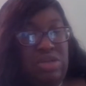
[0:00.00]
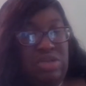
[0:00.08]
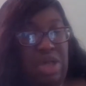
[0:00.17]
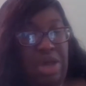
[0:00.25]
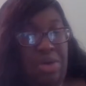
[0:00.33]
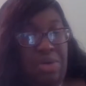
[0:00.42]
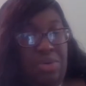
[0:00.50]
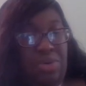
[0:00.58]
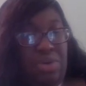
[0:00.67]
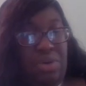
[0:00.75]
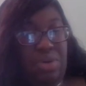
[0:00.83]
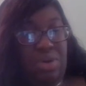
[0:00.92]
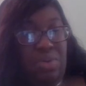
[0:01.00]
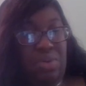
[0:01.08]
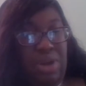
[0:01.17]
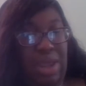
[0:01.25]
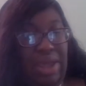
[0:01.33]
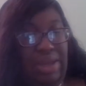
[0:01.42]
So
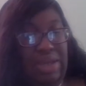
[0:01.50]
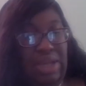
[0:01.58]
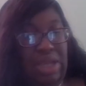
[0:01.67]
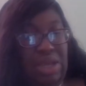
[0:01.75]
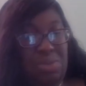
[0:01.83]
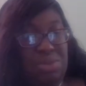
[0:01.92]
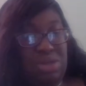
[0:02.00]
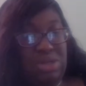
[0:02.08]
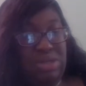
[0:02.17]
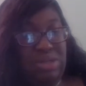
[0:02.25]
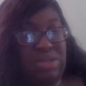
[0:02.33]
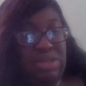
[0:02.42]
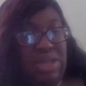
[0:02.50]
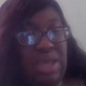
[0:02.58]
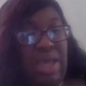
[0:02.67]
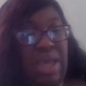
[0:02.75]
what I did was,